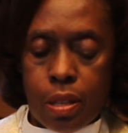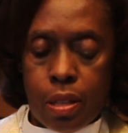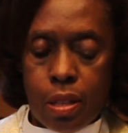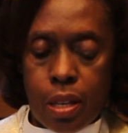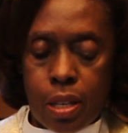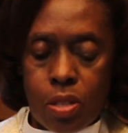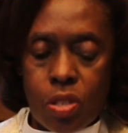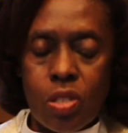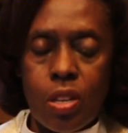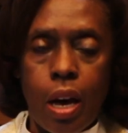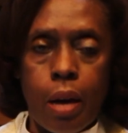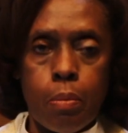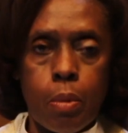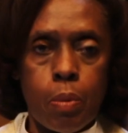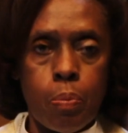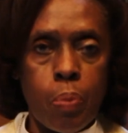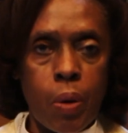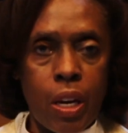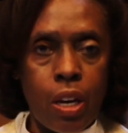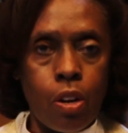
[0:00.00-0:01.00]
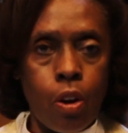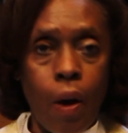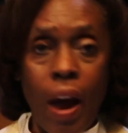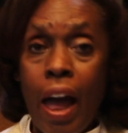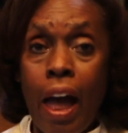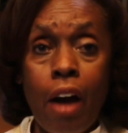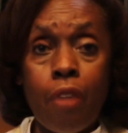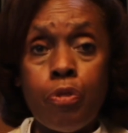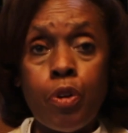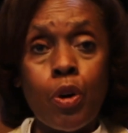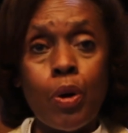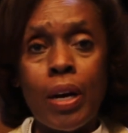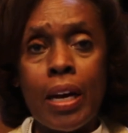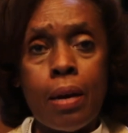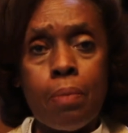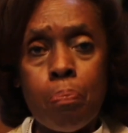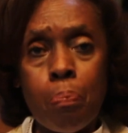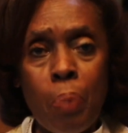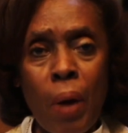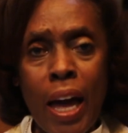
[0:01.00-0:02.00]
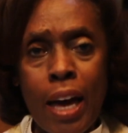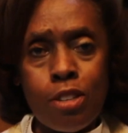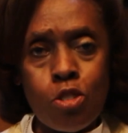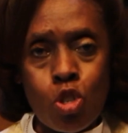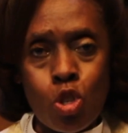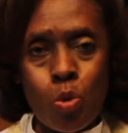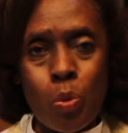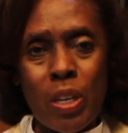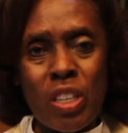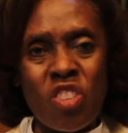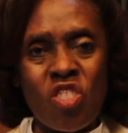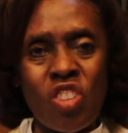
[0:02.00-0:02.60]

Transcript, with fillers: that Simon Peter, ever impetuous,